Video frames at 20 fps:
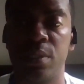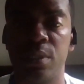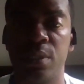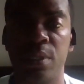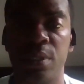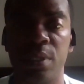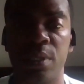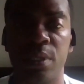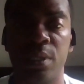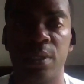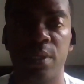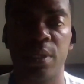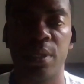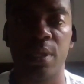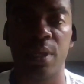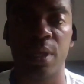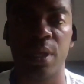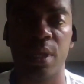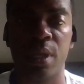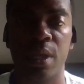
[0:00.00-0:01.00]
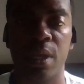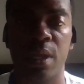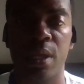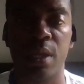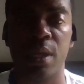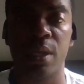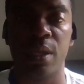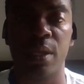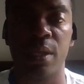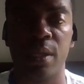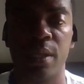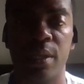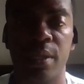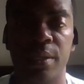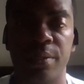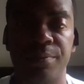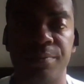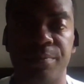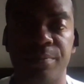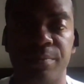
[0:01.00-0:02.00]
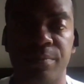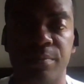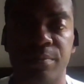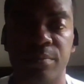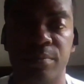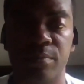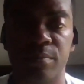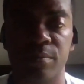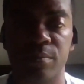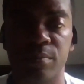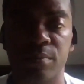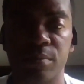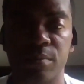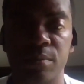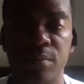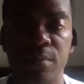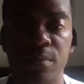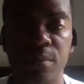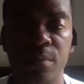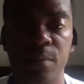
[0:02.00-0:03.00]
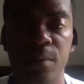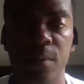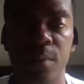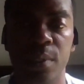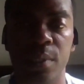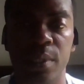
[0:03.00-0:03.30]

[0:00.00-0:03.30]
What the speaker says: (no one is talking)